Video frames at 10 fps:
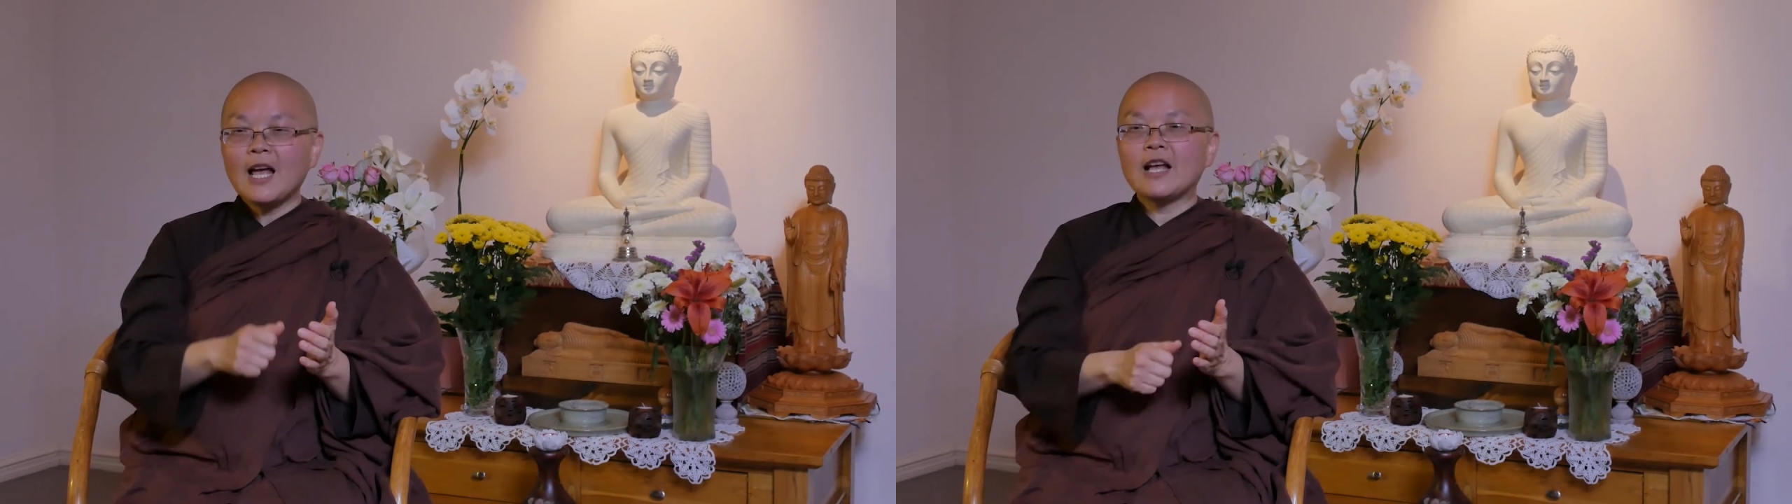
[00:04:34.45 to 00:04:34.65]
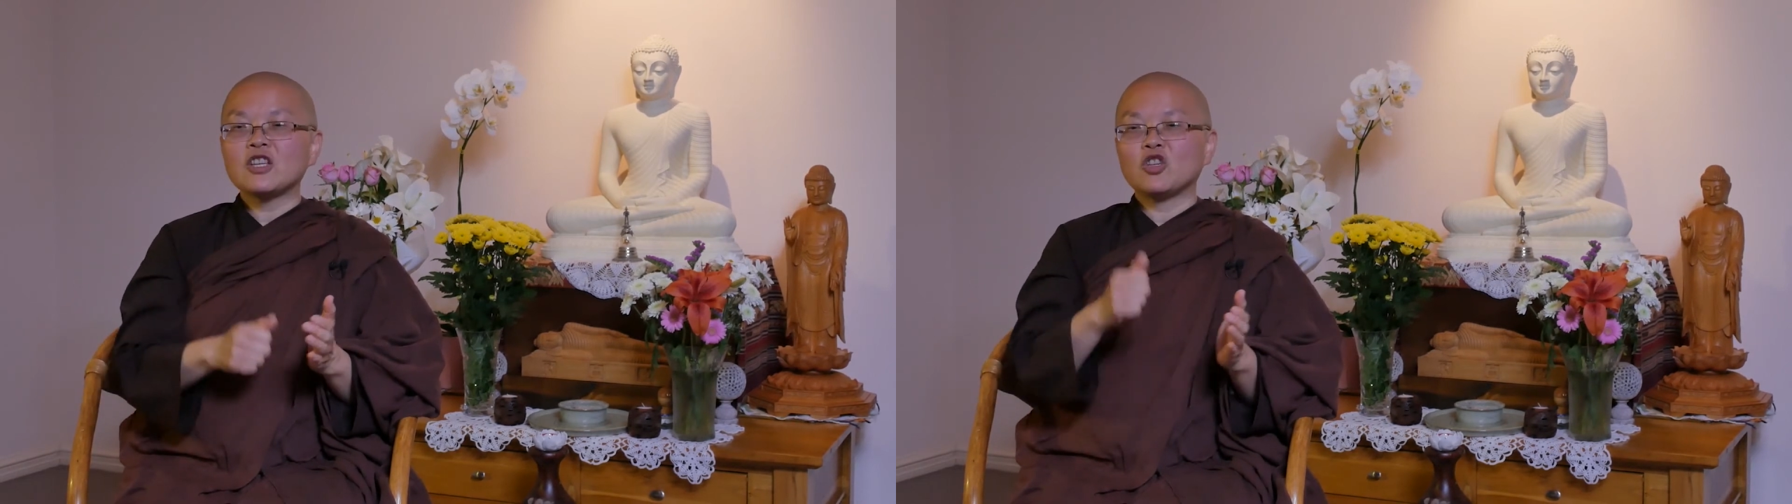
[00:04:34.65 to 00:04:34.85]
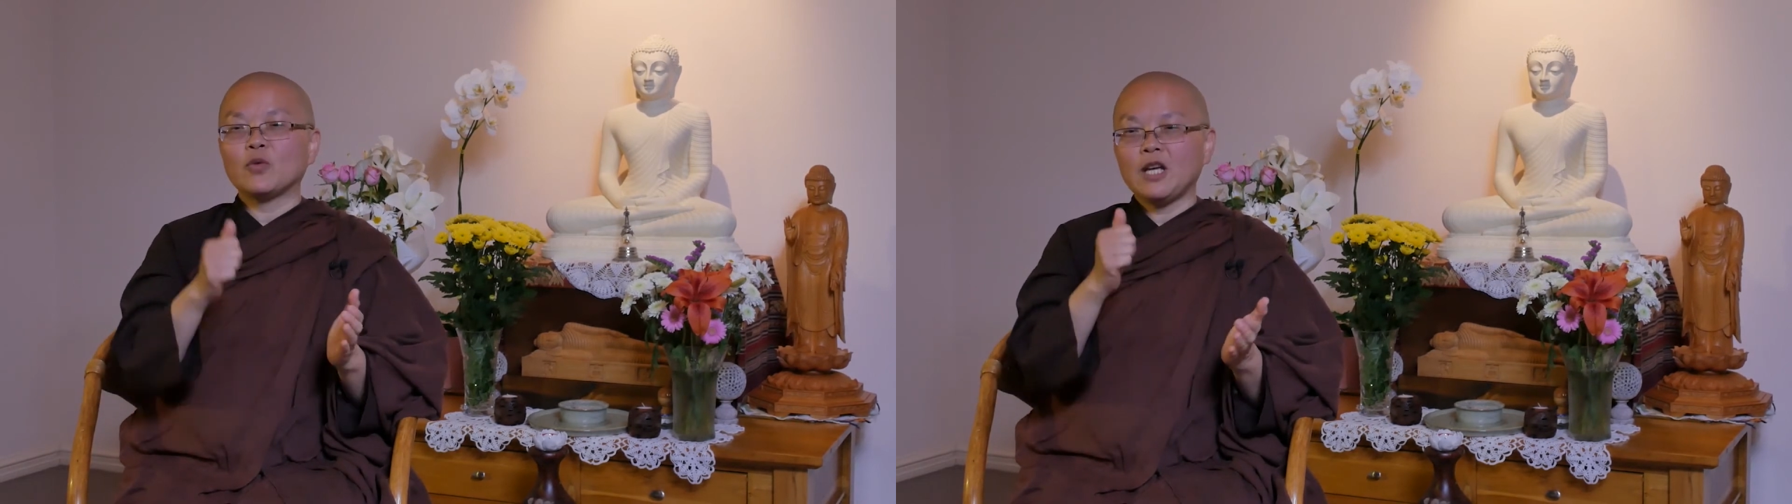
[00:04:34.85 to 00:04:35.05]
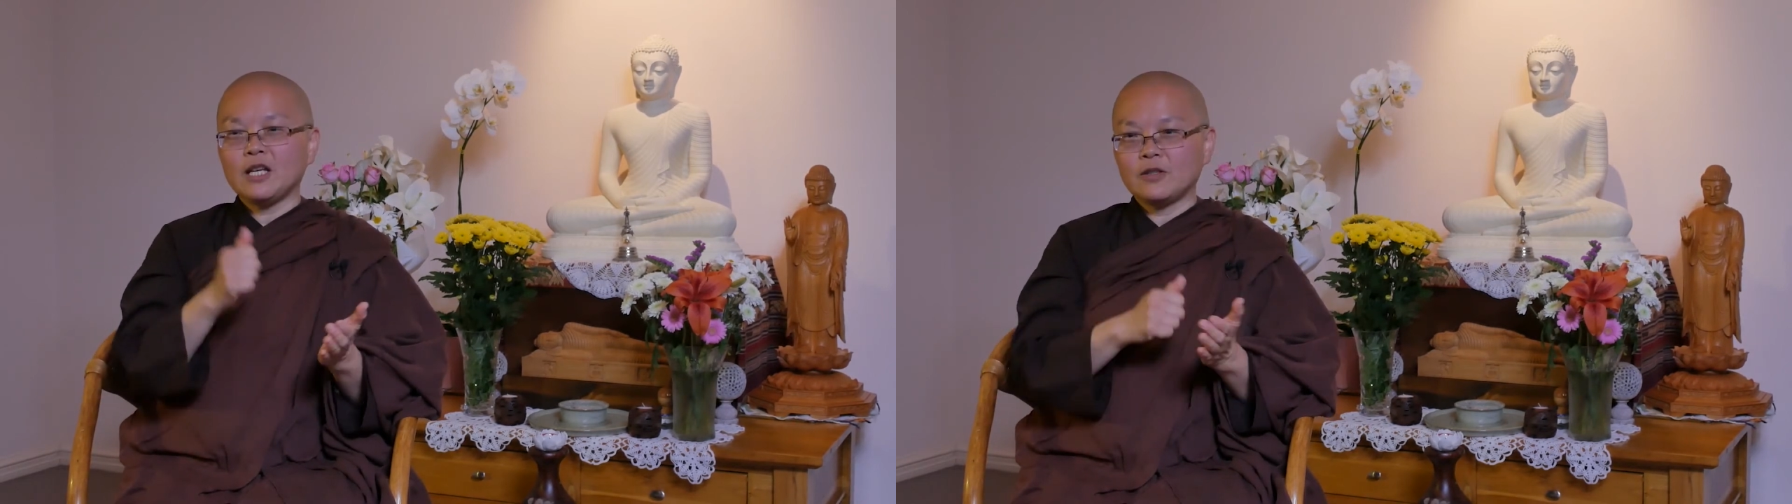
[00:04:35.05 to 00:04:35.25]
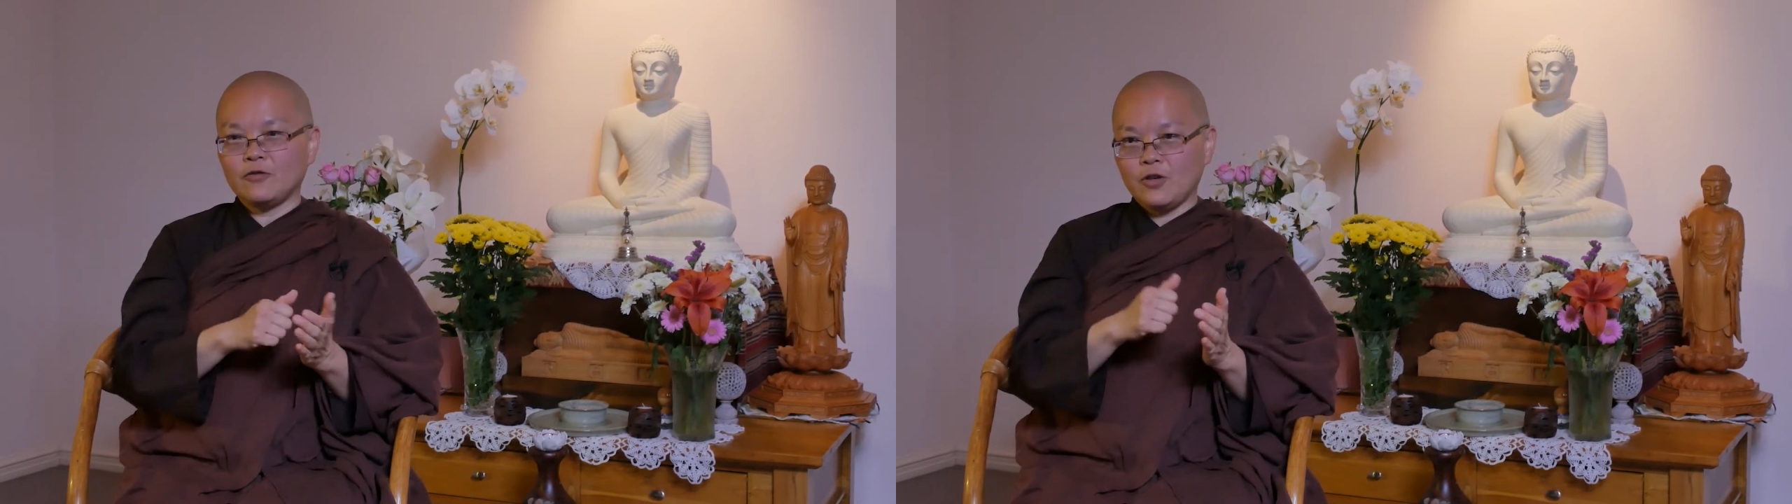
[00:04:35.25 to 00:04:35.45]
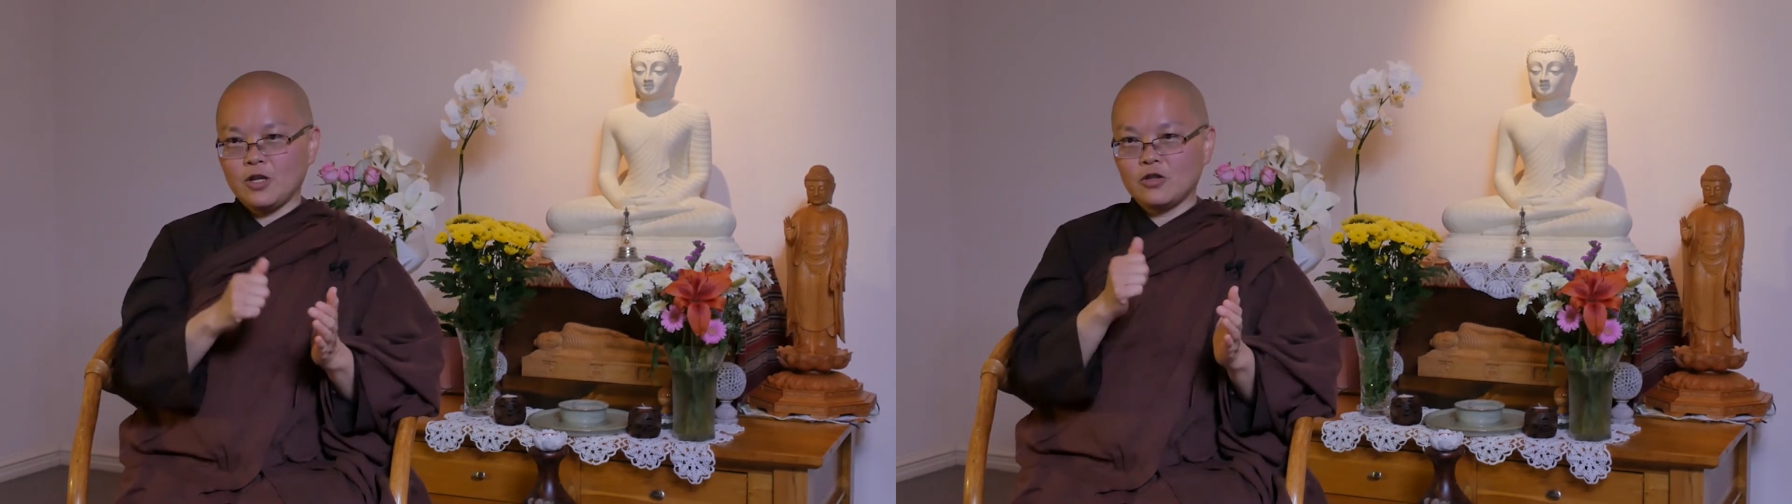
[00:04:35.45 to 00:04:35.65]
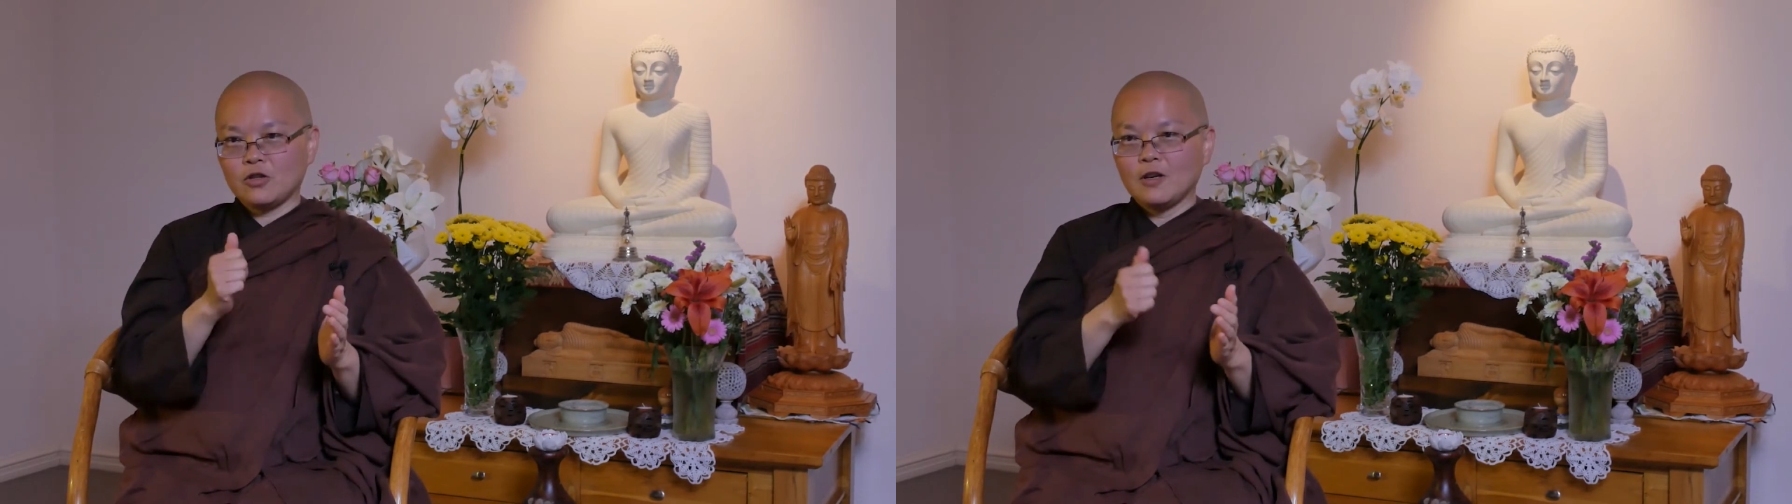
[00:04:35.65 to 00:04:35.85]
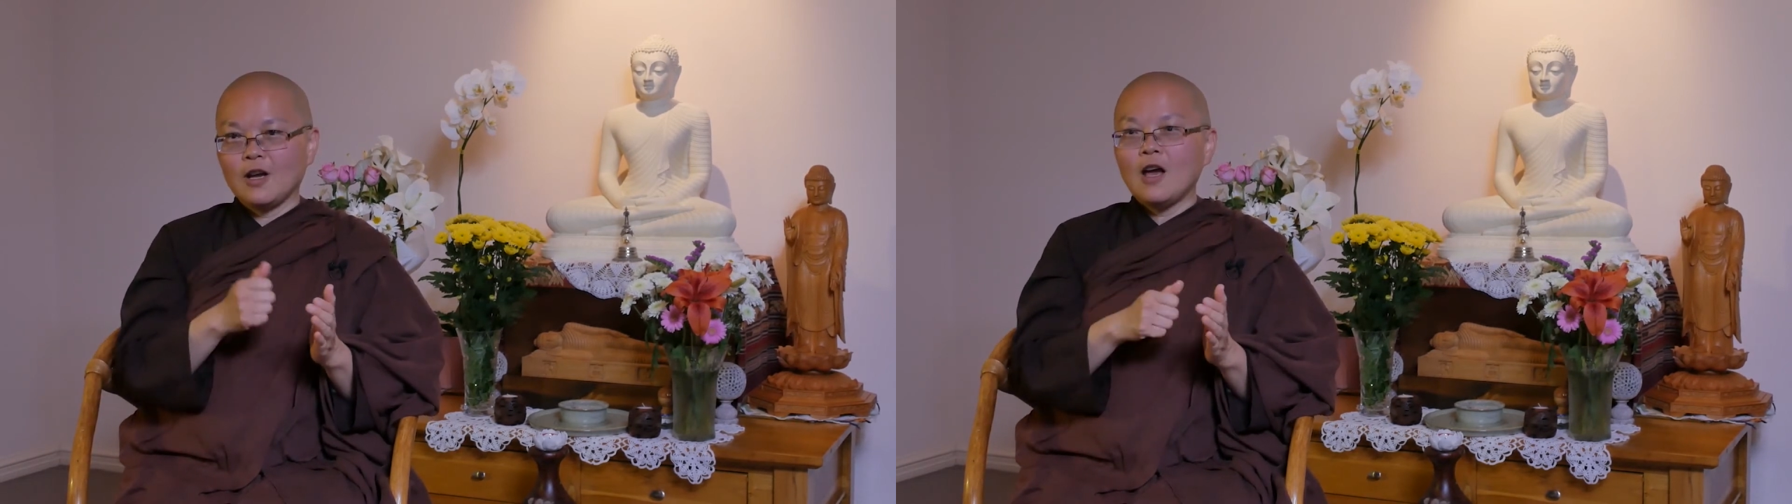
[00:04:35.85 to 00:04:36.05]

and she would hit the fish,